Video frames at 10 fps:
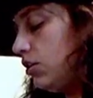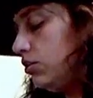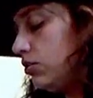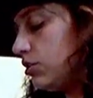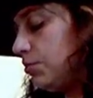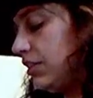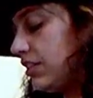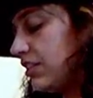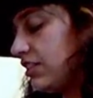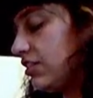whose
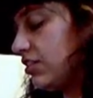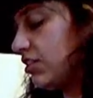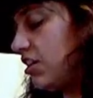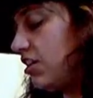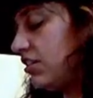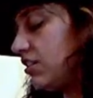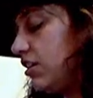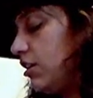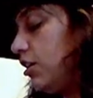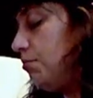speechless song,
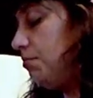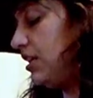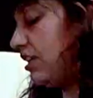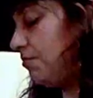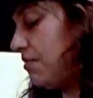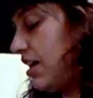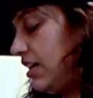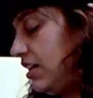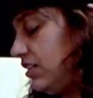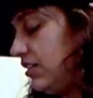being
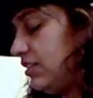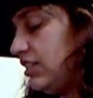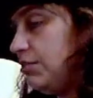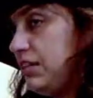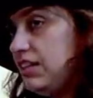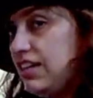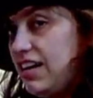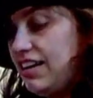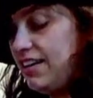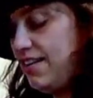many, seeming
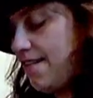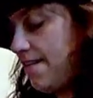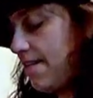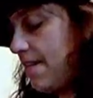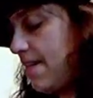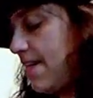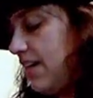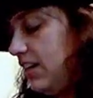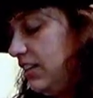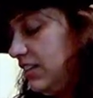none,
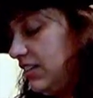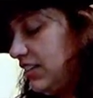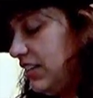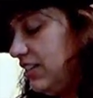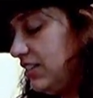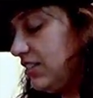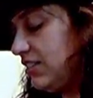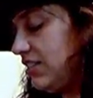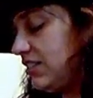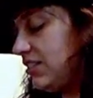
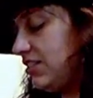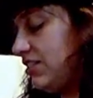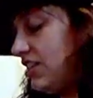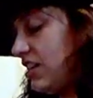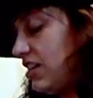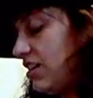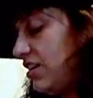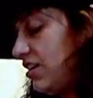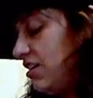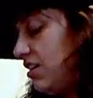sings this to thee,
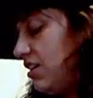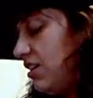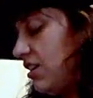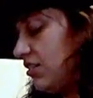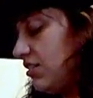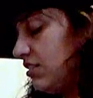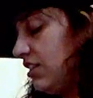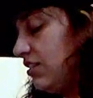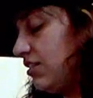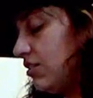thou
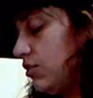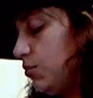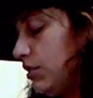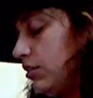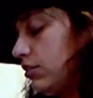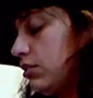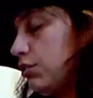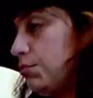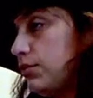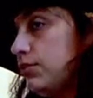single wilt
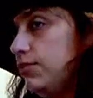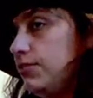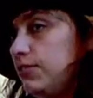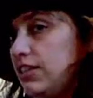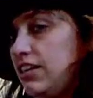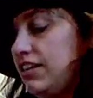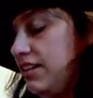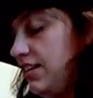prove none.